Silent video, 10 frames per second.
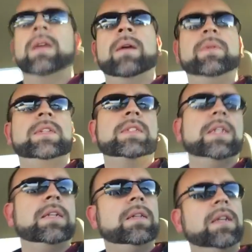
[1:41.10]
and we
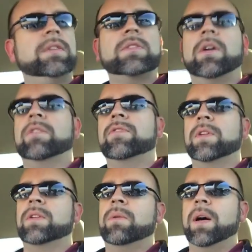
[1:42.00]
sit and talk for
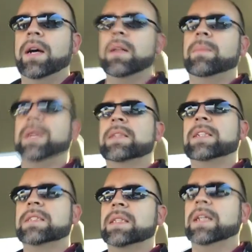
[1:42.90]
a little while about
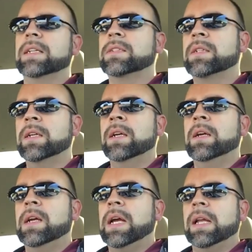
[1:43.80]
these things.
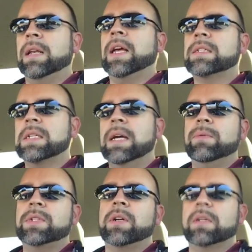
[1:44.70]
And last night
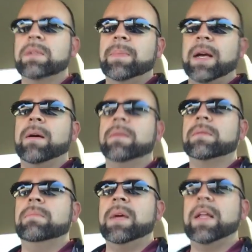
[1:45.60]
we talked about
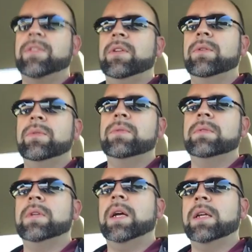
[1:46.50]
Matthew
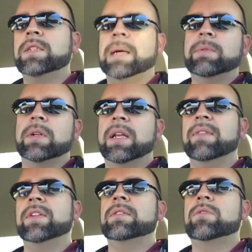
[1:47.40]
chapter
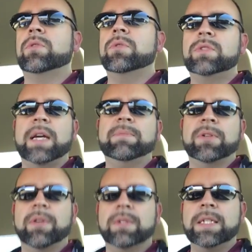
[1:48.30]
11 through
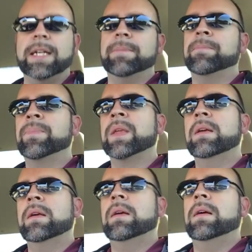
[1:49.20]
chapter 13.
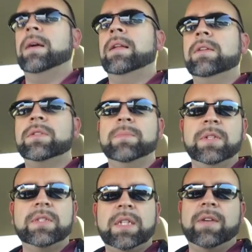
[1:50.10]
There's some
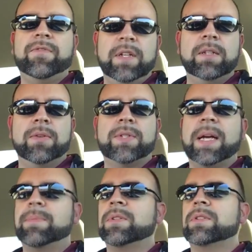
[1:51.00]
good stuff in those
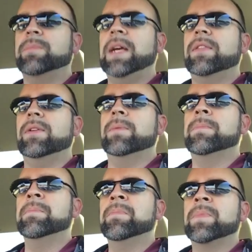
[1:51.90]
chapters of Matthew.
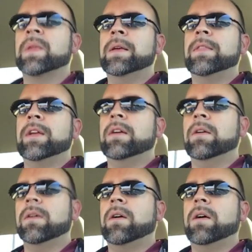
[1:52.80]

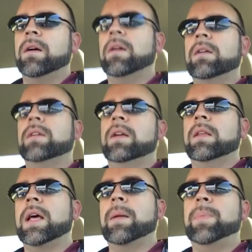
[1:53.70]
There are a
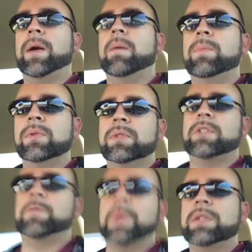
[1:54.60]
lot of parables,
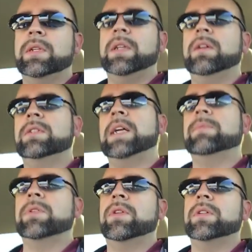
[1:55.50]
especially there in
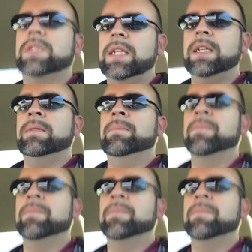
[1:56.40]
chapter 13.